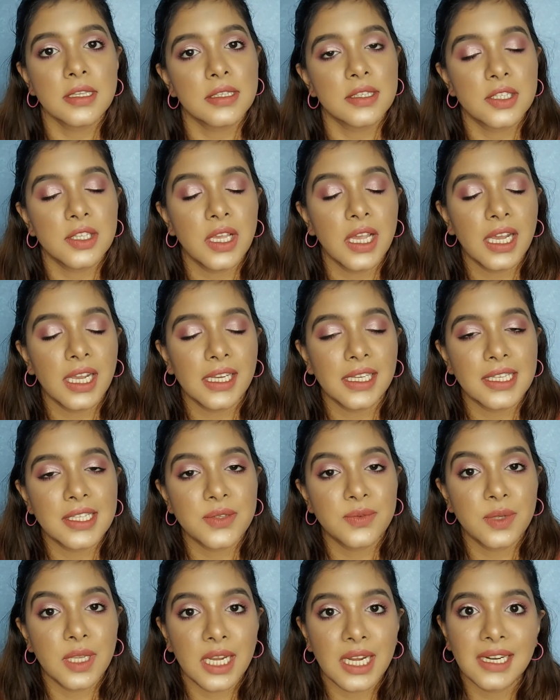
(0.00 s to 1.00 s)
So yeah guys,
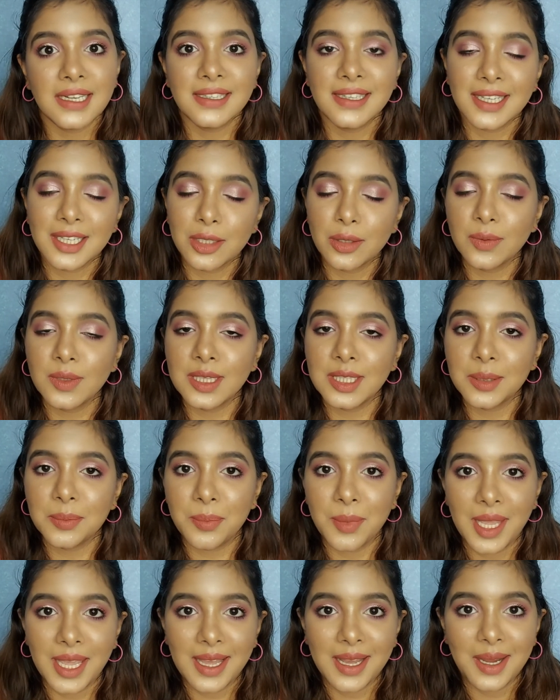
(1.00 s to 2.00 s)
we are done with the
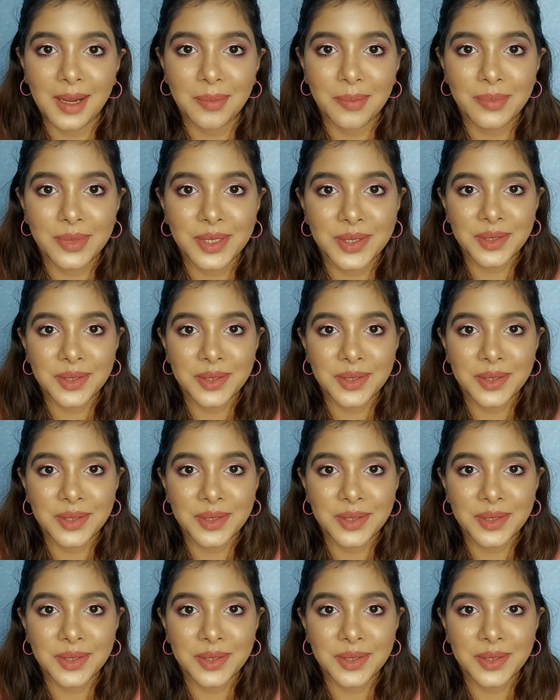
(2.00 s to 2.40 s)
makeup.